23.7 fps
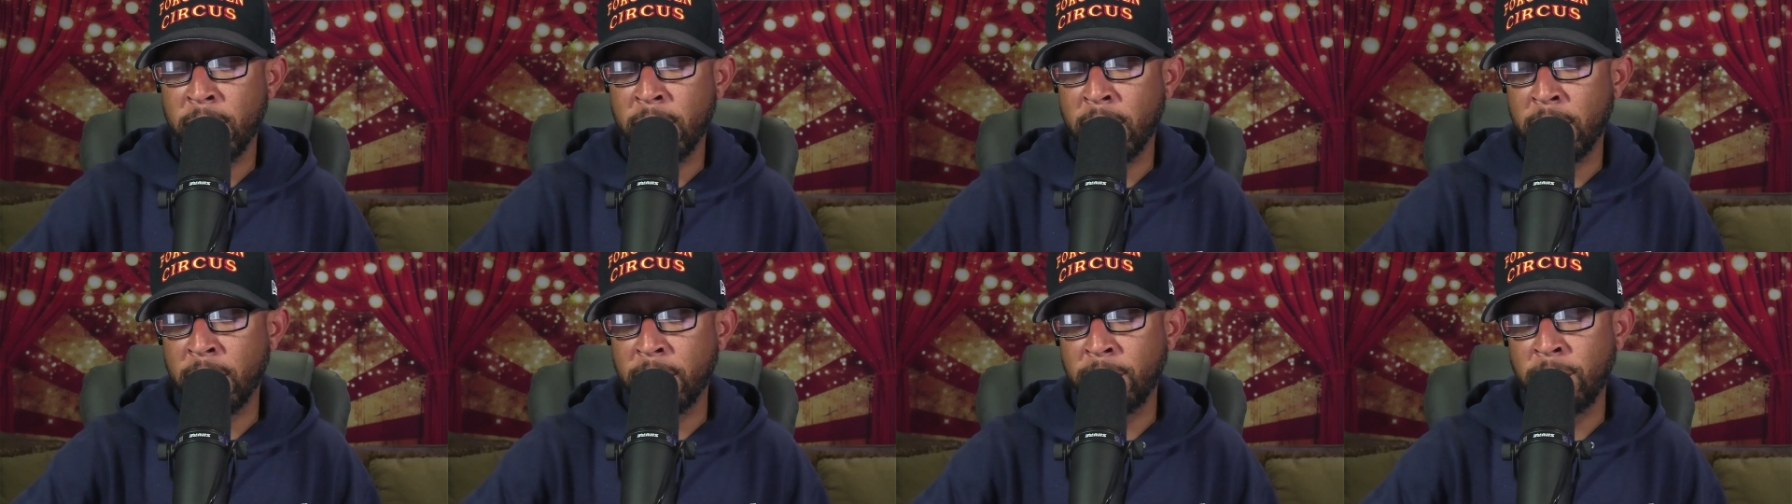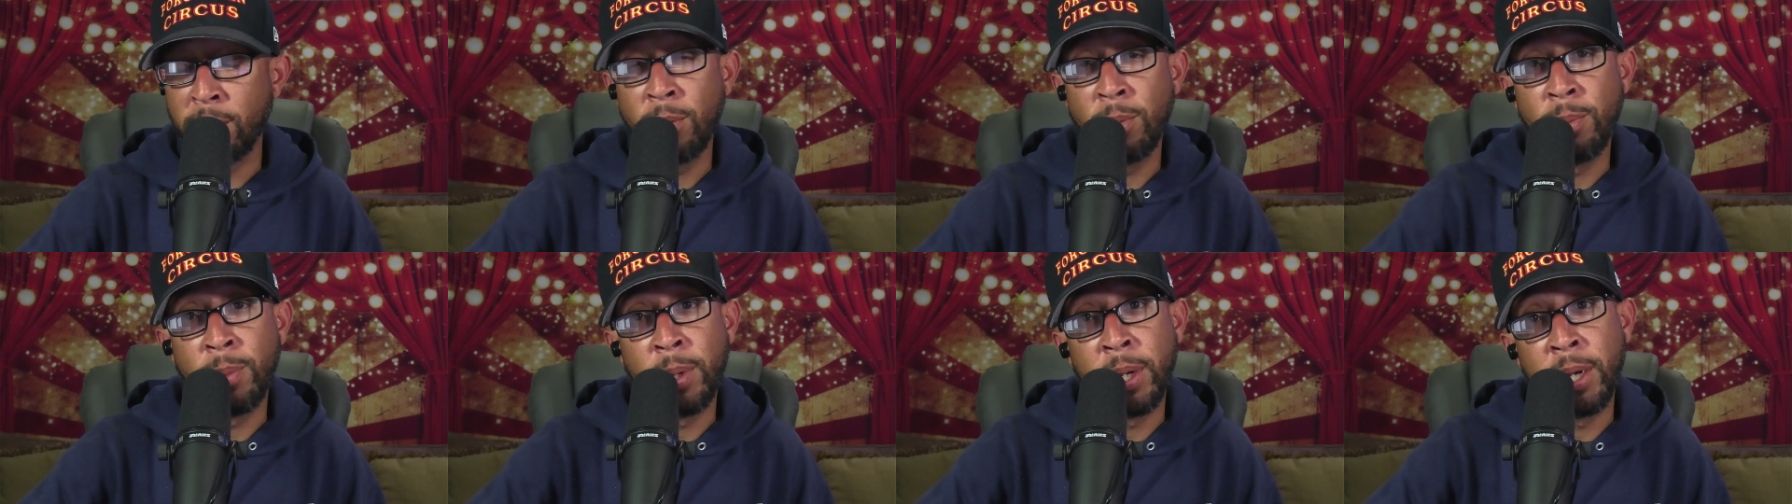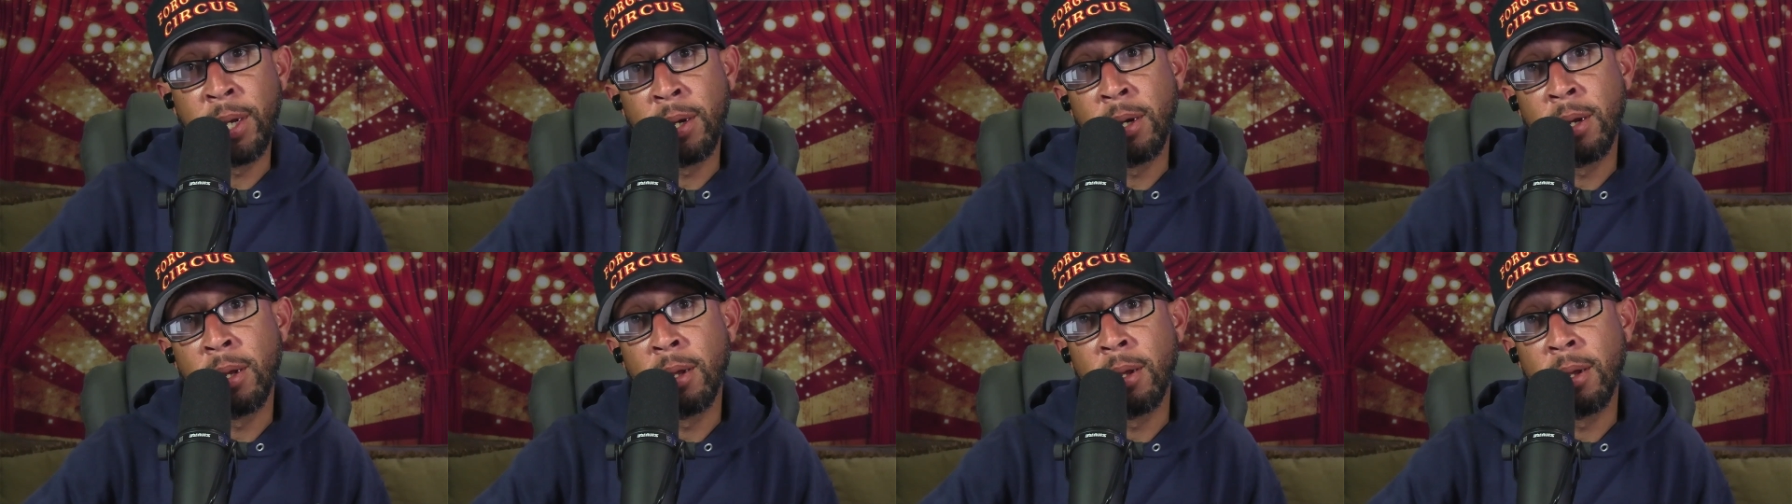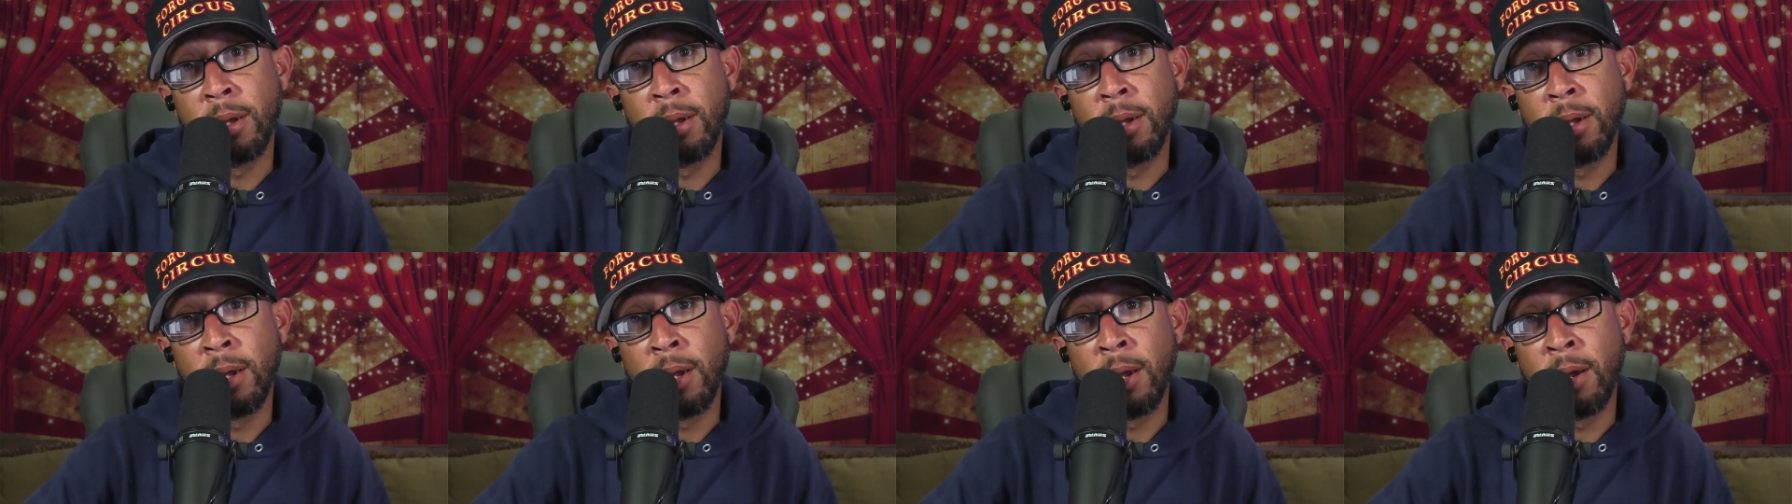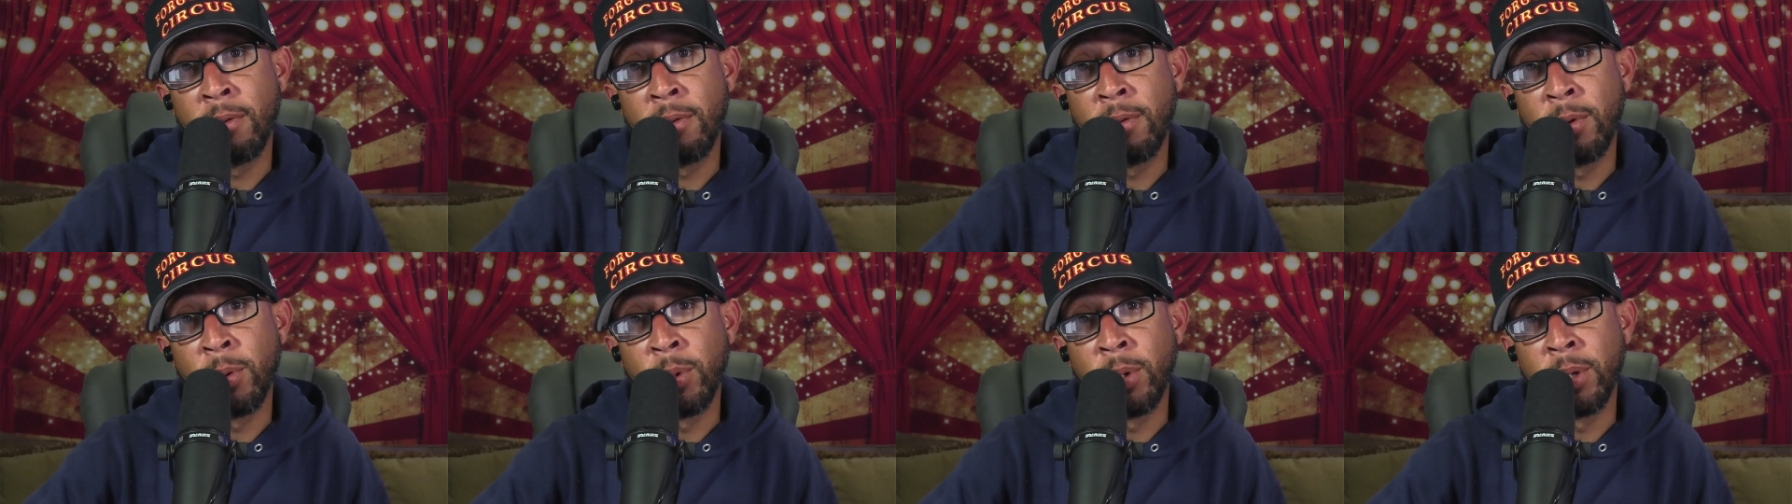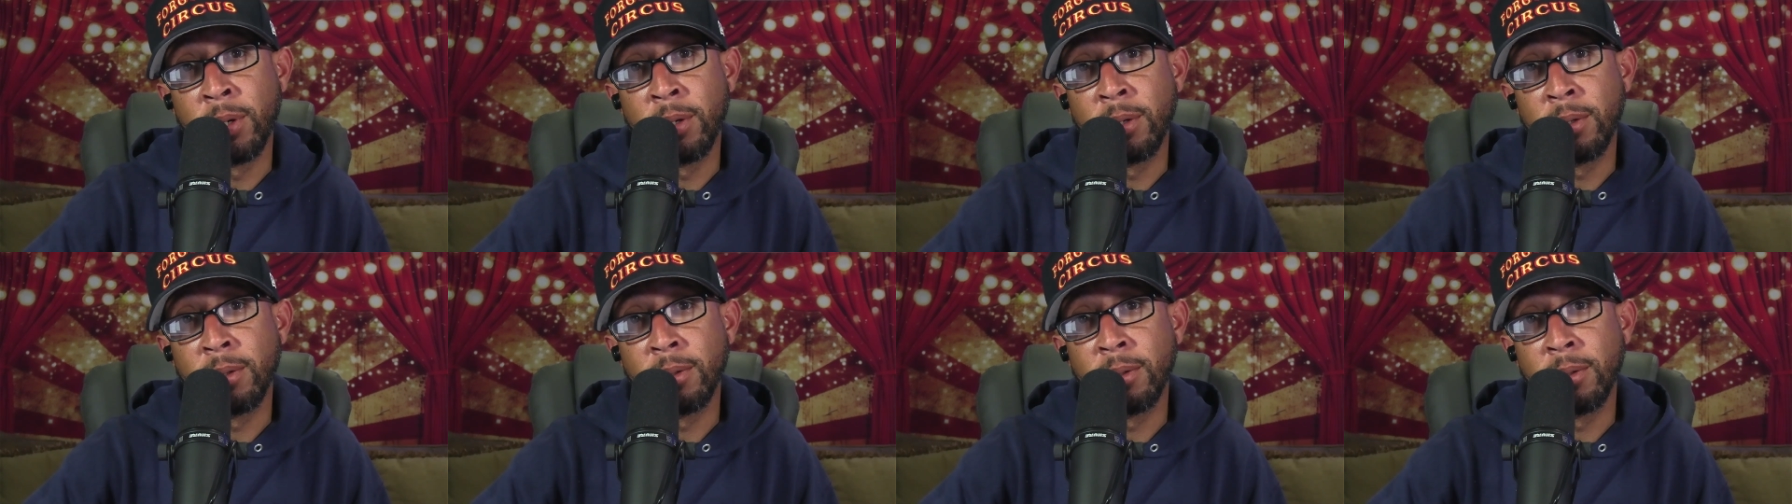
and I do mean everyone.